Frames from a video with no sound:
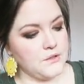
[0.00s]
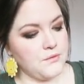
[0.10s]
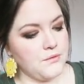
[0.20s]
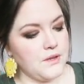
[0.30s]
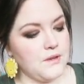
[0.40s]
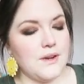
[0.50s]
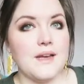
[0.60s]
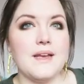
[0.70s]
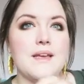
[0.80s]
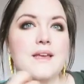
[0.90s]
do feel
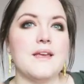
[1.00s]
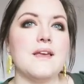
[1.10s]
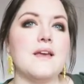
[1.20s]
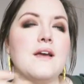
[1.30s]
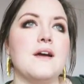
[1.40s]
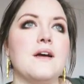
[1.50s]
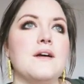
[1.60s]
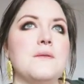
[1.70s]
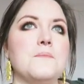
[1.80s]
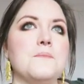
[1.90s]
like,
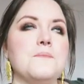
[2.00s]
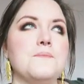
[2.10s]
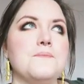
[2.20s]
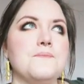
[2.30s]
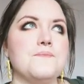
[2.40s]
um,